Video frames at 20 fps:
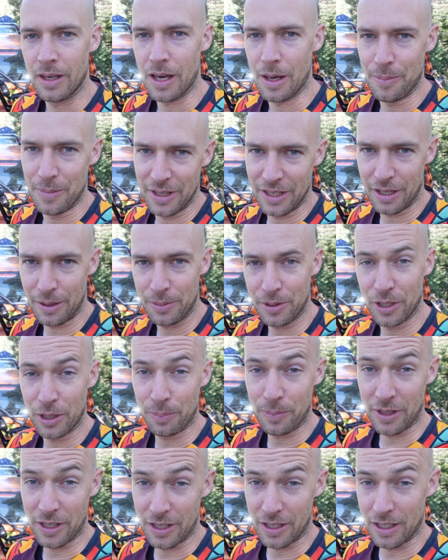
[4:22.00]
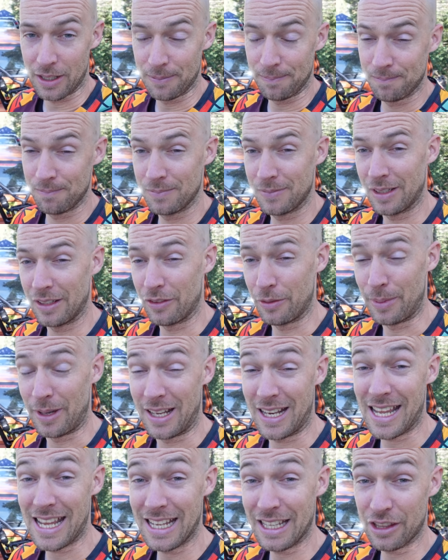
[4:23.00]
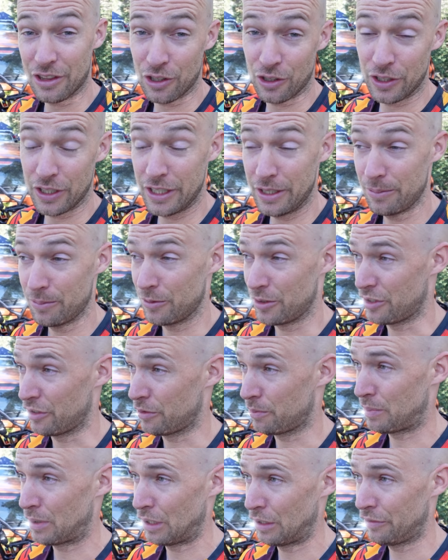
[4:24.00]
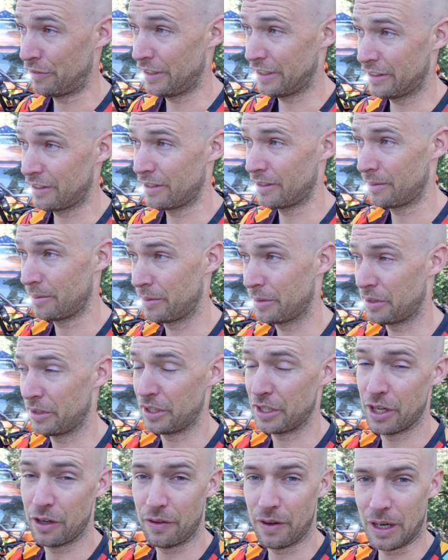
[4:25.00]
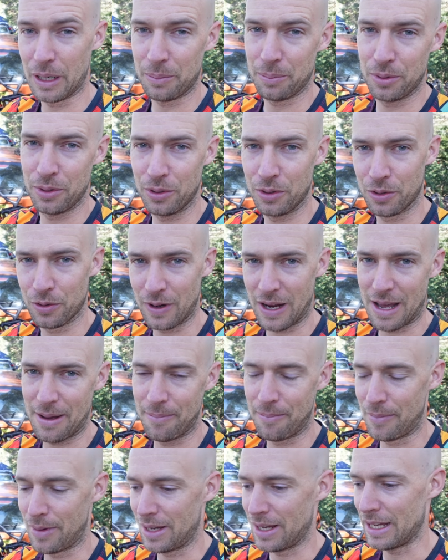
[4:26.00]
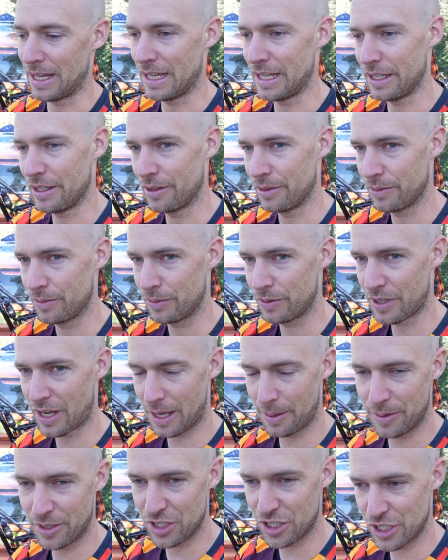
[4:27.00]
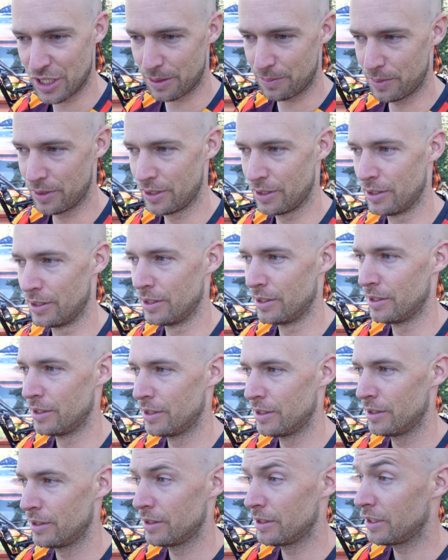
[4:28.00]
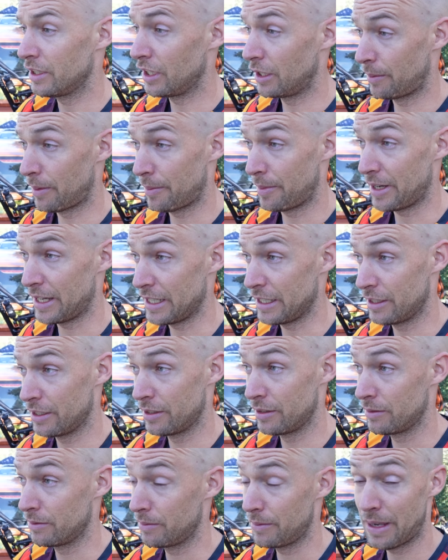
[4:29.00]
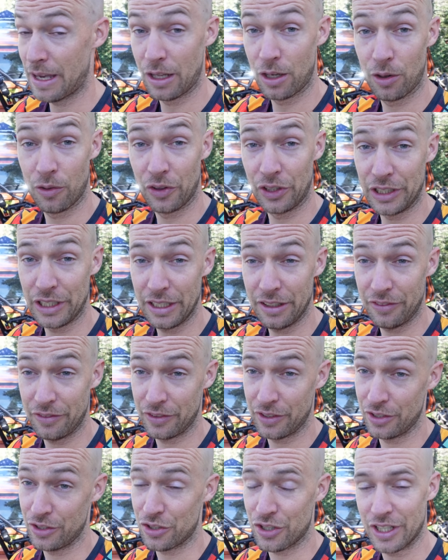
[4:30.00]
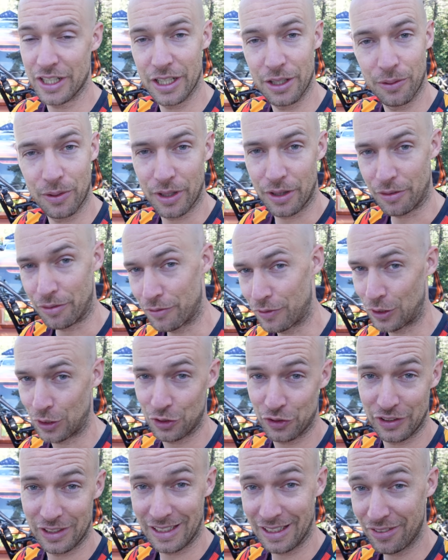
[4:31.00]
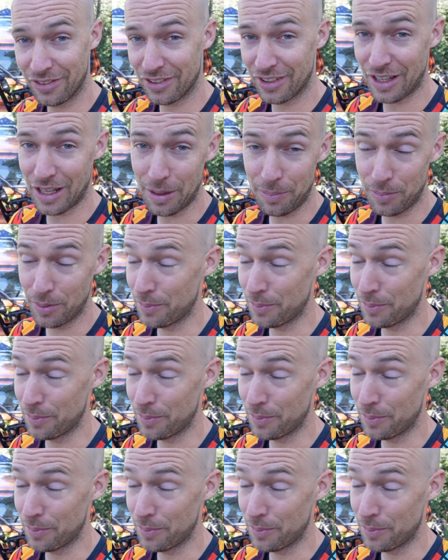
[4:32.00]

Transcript: I made it up here to Paja. It's about eight thirty, which is perfect. I'm gonna go up, grab my timing chip, get on my bike, head over the lift, try to get one of the first lifts up.